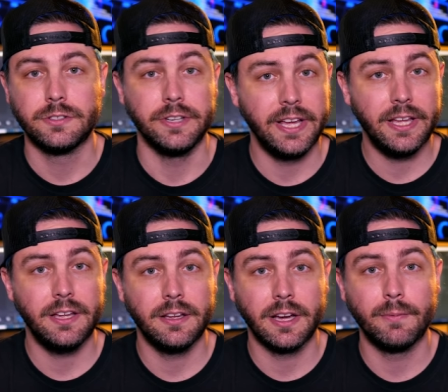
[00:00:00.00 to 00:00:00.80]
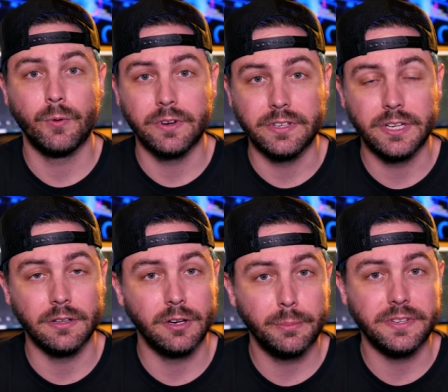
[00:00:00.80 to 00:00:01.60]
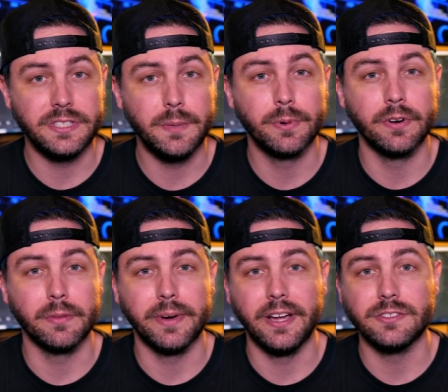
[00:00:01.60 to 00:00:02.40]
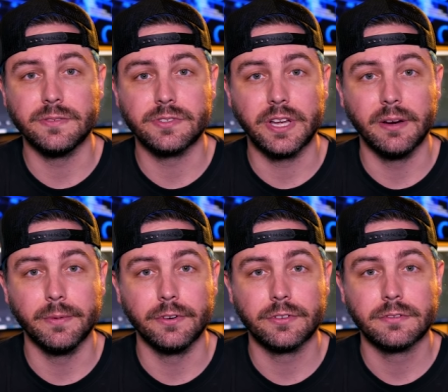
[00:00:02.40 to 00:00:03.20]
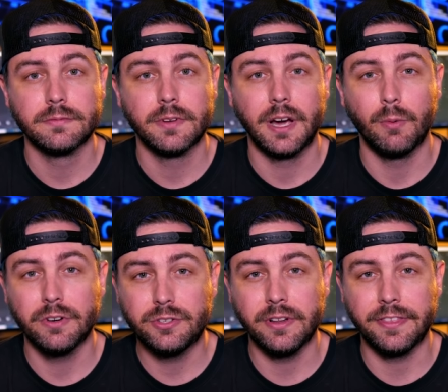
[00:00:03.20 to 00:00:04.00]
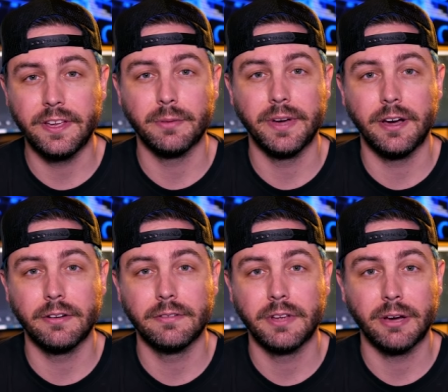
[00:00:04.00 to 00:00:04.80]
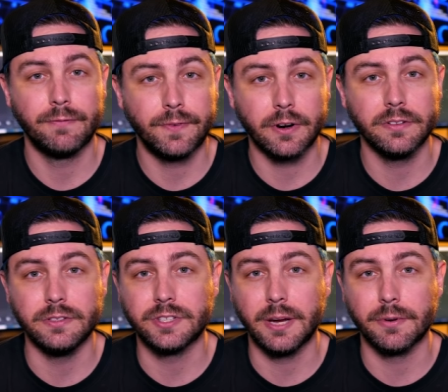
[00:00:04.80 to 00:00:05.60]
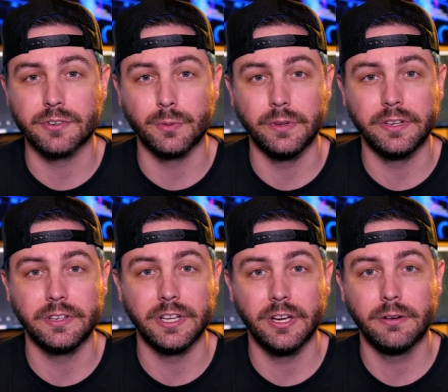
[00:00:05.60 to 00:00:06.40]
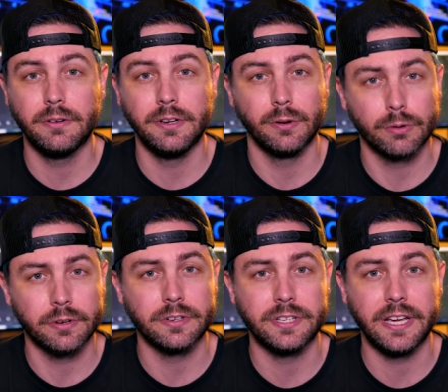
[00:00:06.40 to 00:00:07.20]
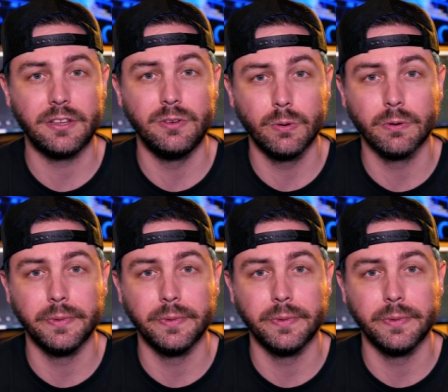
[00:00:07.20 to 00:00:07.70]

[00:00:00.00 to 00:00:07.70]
Today, I'm going to dig a little bit deeper into the minds of scammers. I want you to think about how far these scammers are willing to go in order to take your